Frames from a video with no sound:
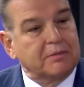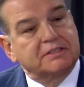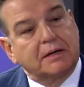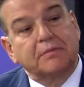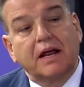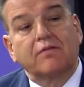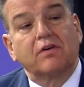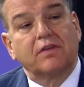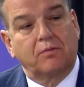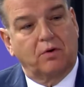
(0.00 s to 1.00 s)
them never
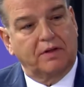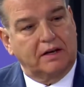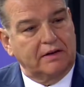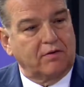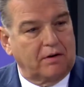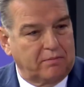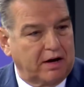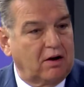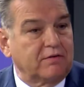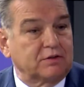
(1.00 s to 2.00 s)
that will they leave my
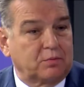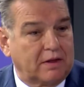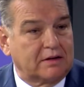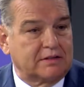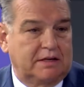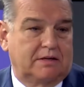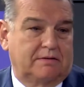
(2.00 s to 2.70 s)
office without teeth.